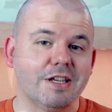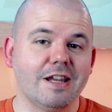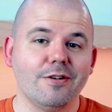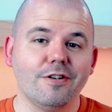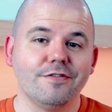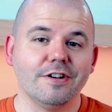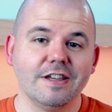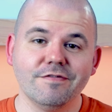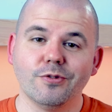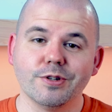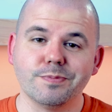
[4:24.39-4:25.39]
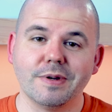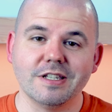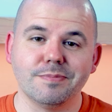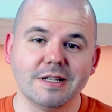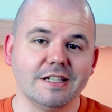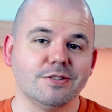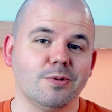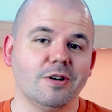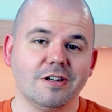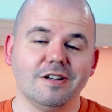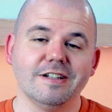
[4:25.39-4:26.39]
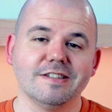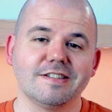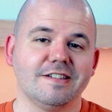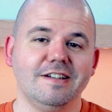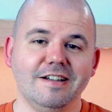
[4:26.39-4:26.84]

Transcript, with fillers: can now offer invoice-based billing to our clients.